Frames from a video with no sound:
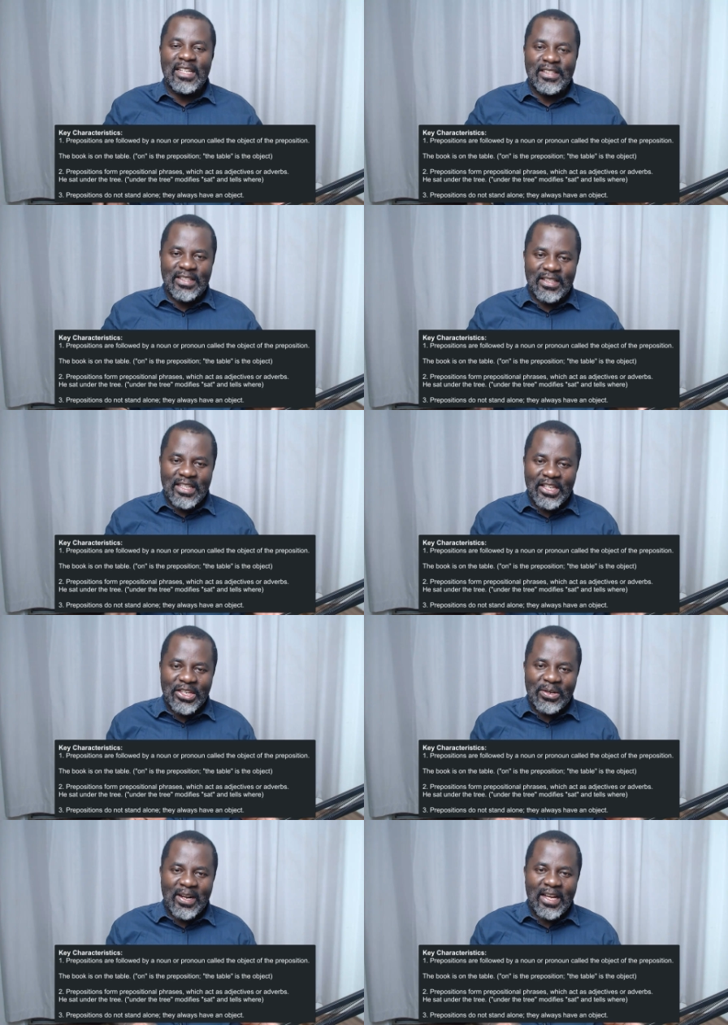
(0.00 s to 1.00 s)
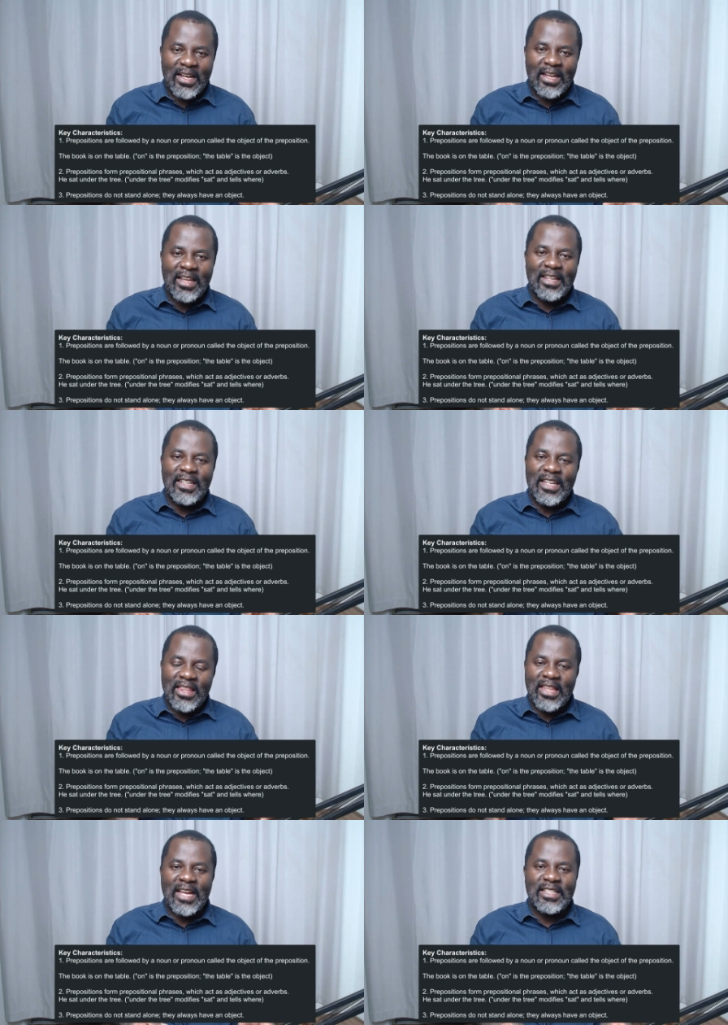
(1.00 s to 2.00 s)
is singular
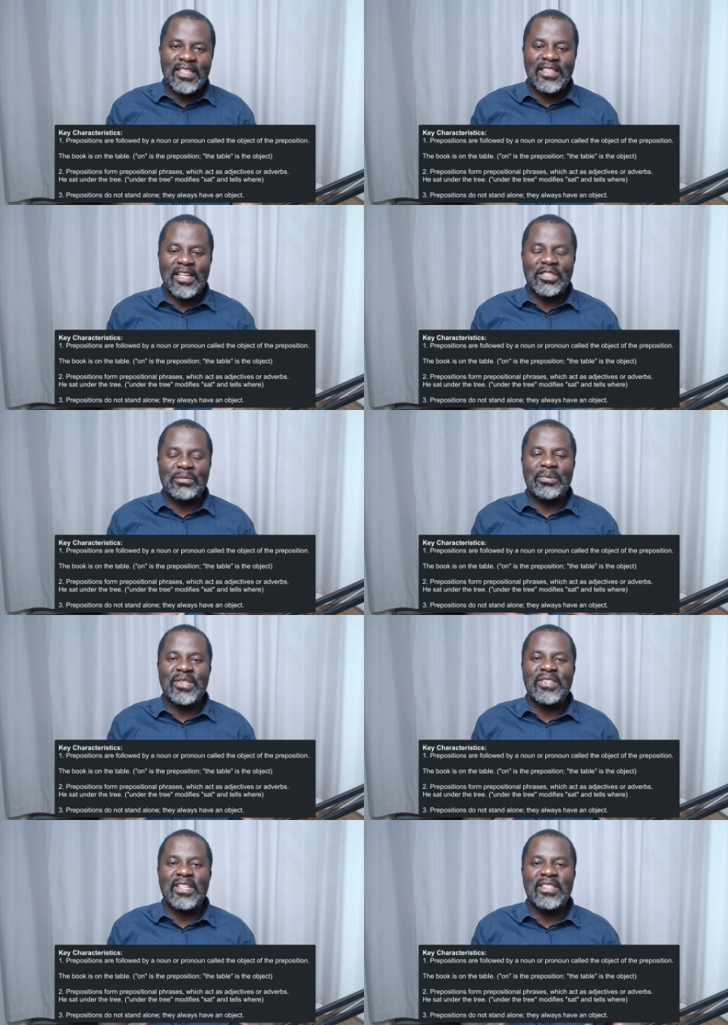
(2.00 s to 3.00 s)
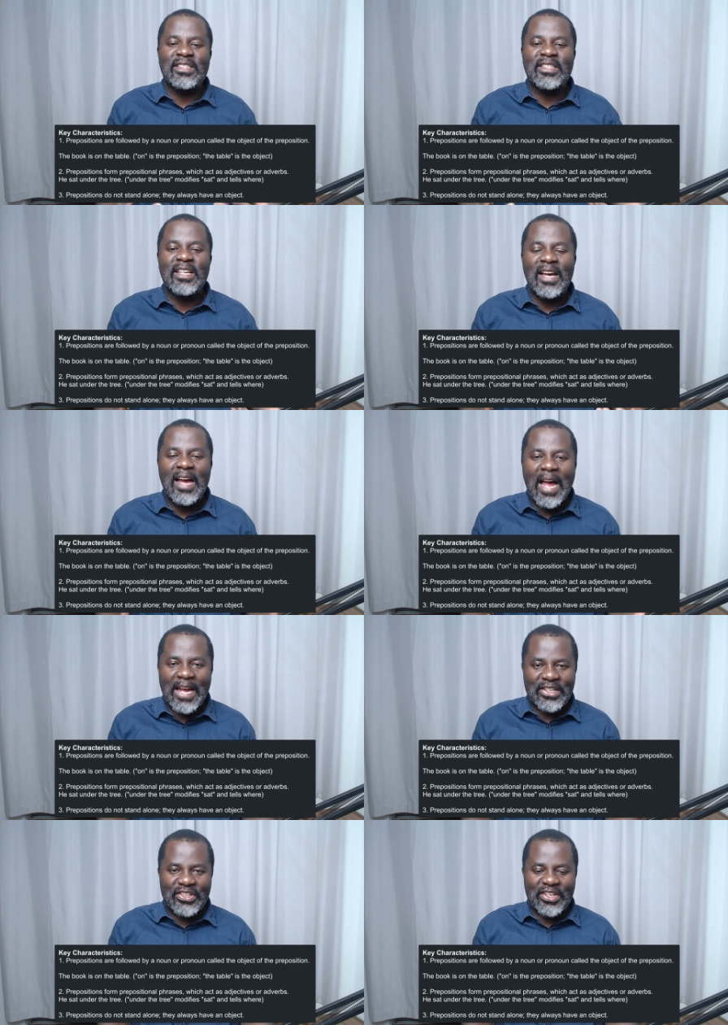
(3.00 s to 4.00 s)
in that it expresses
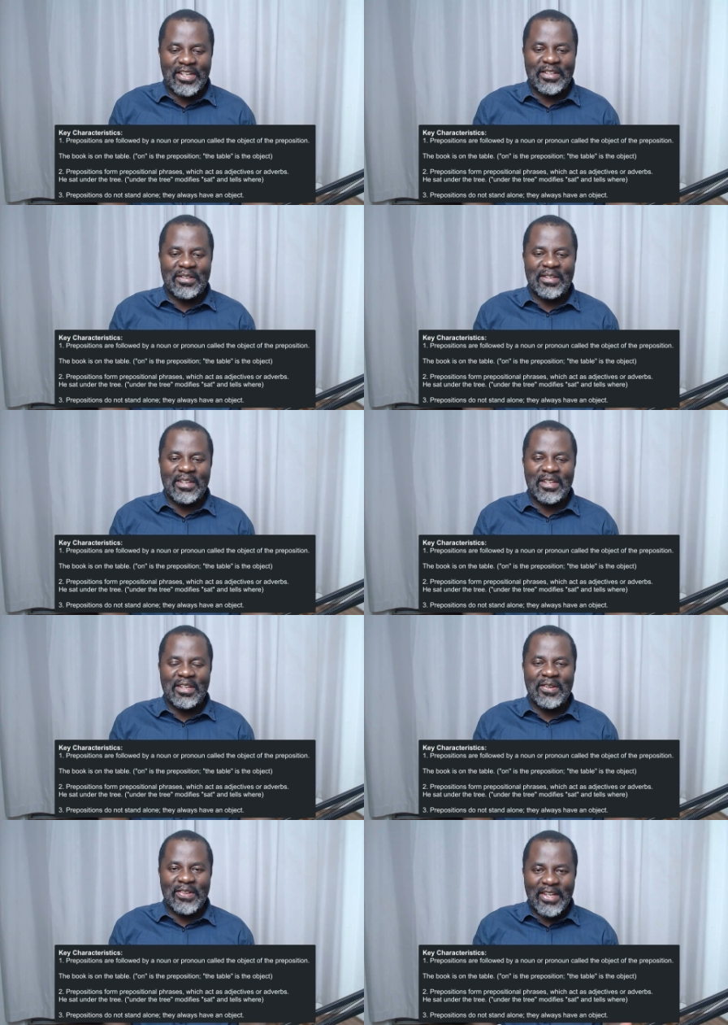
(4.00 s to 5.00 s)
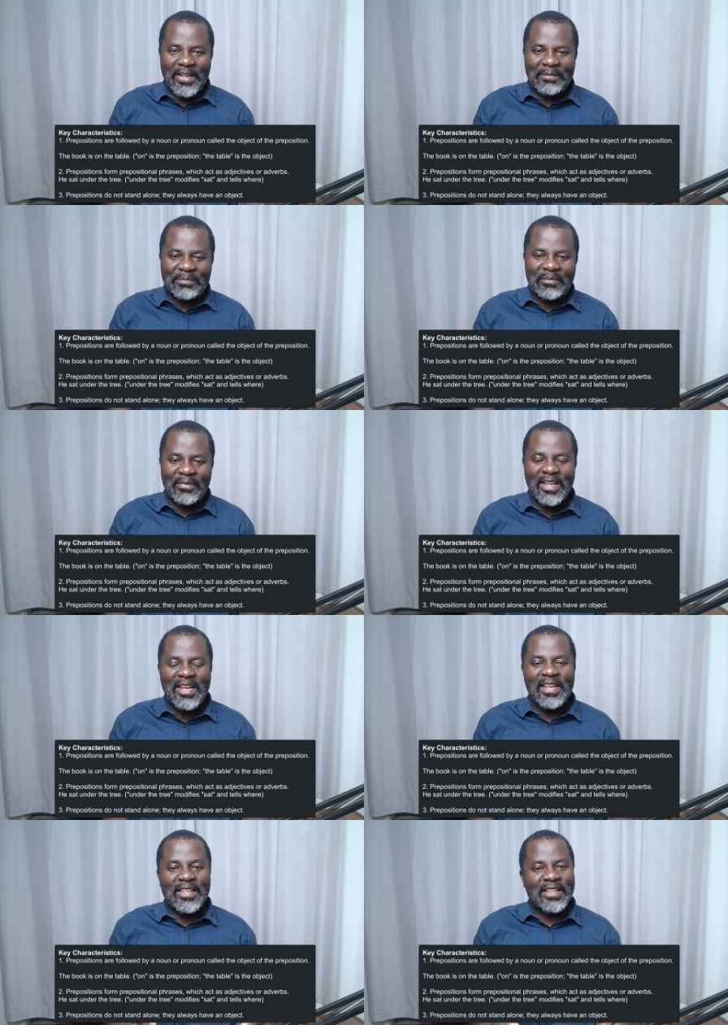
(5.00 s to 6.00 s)
action. Okay?
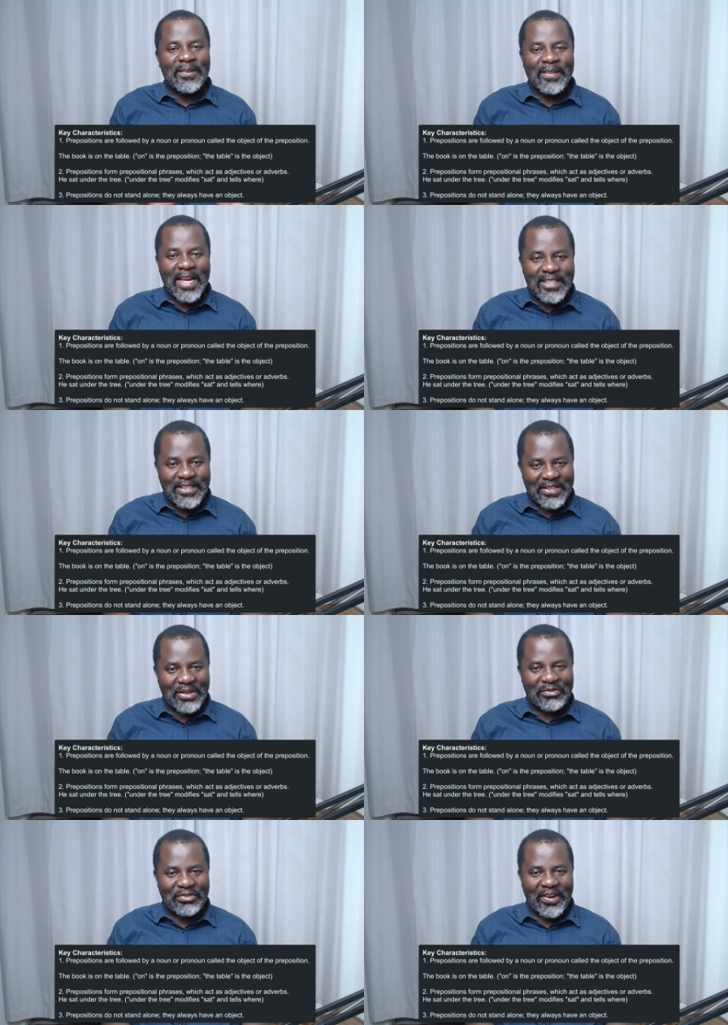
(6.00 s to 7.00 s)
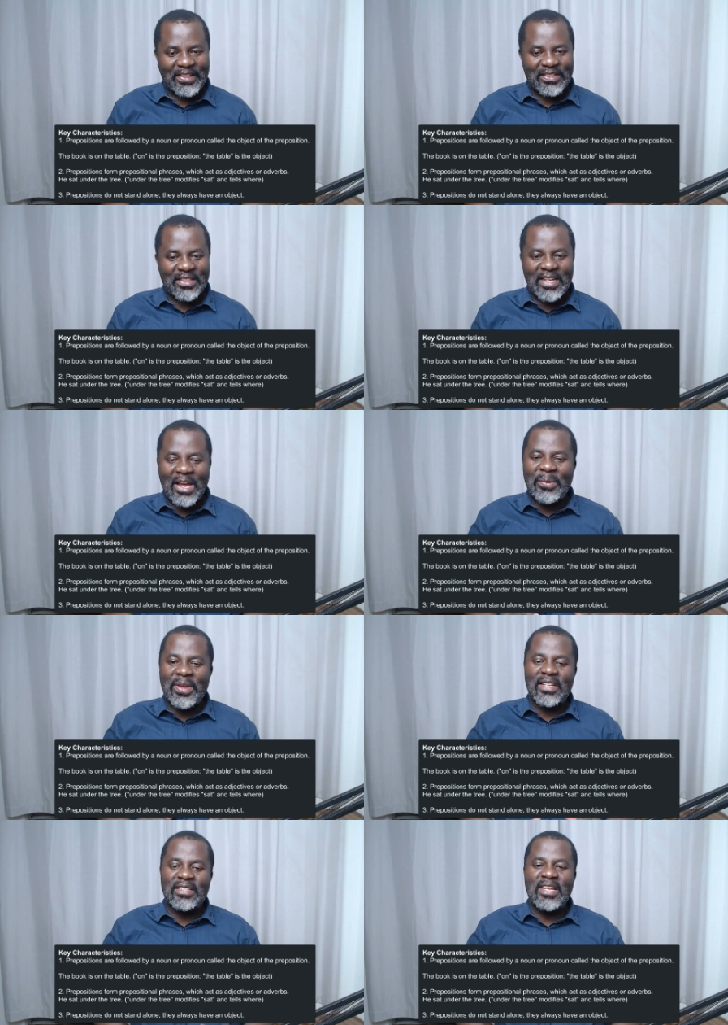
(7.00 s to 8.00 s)
That is a phrase. Now
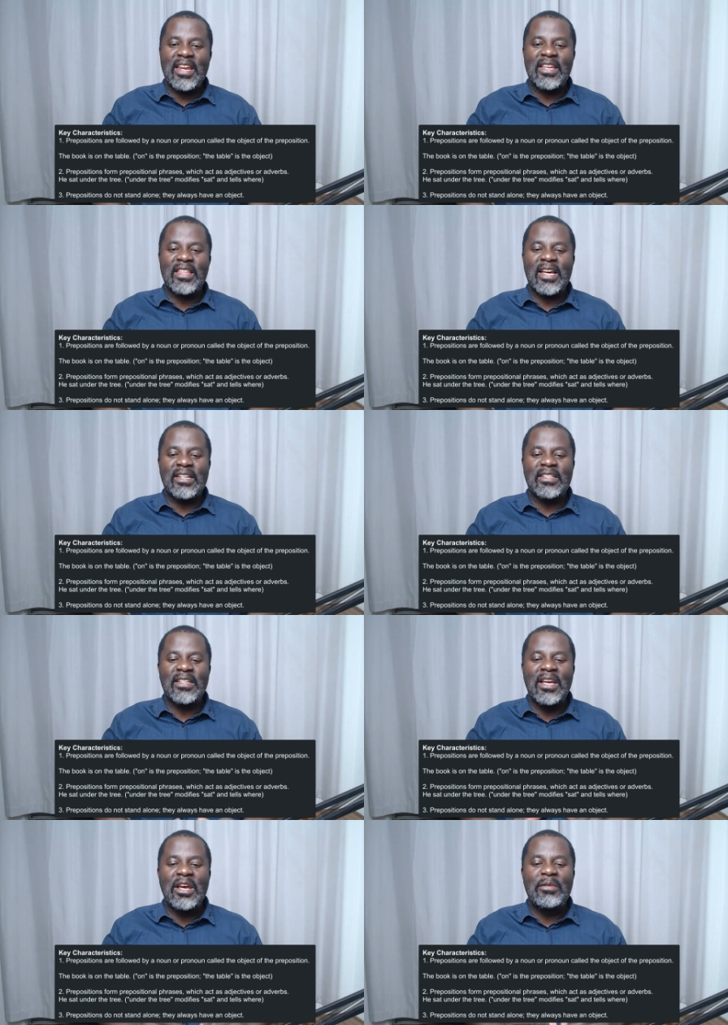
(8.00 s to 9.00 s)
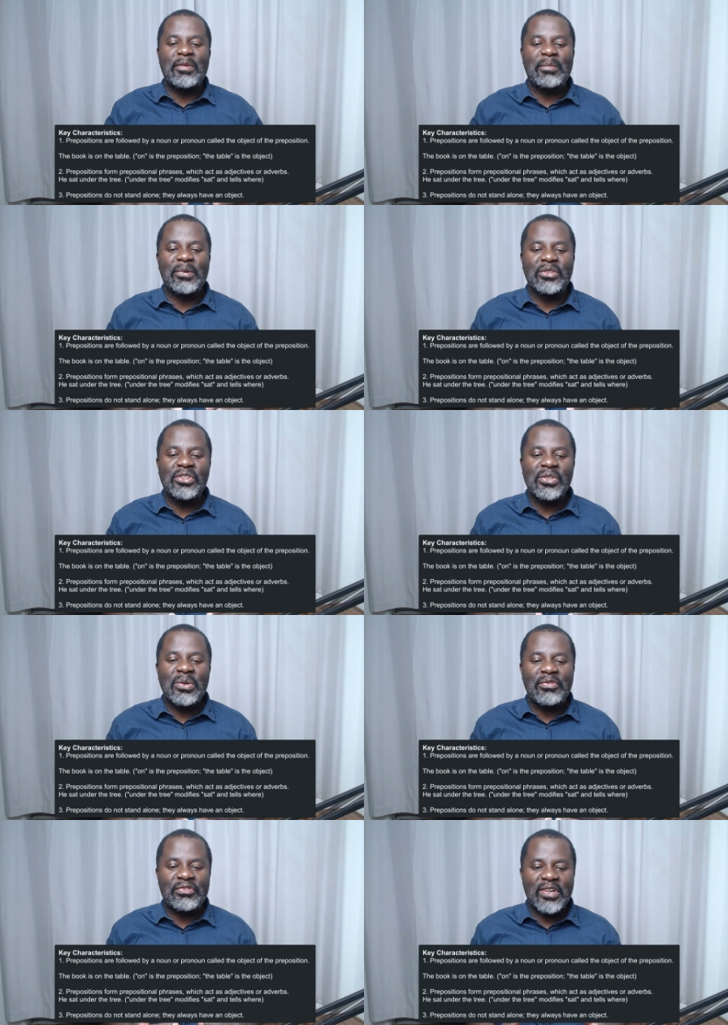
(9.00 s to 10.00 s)
we are saying that
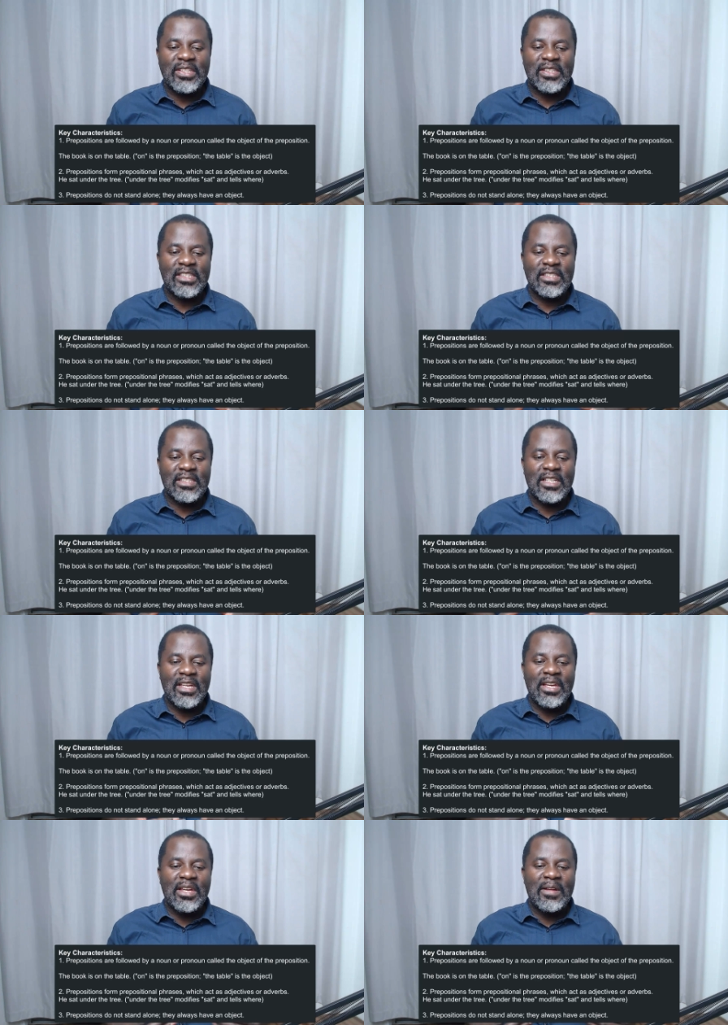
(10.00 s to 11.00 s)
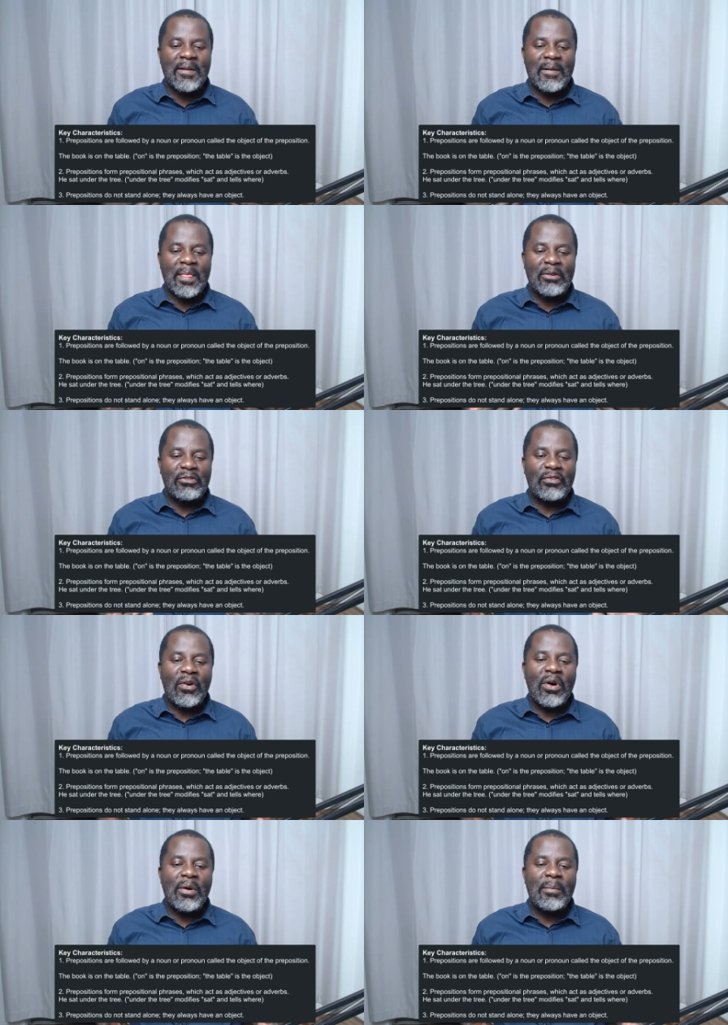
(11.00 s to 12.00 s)
prepositions
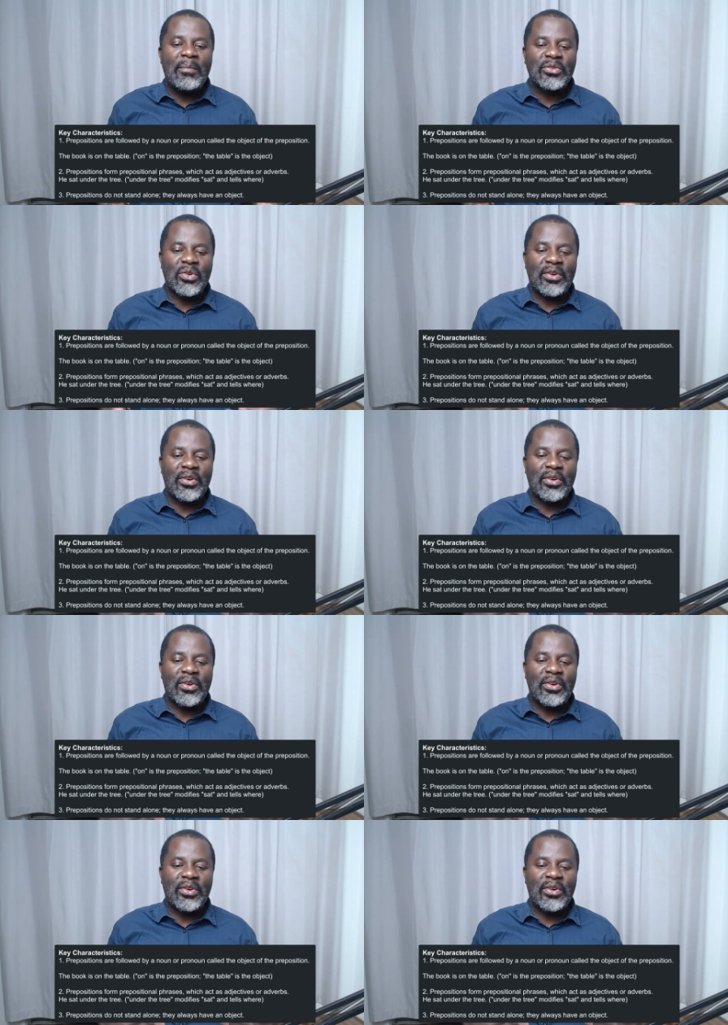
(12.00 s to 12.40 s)
form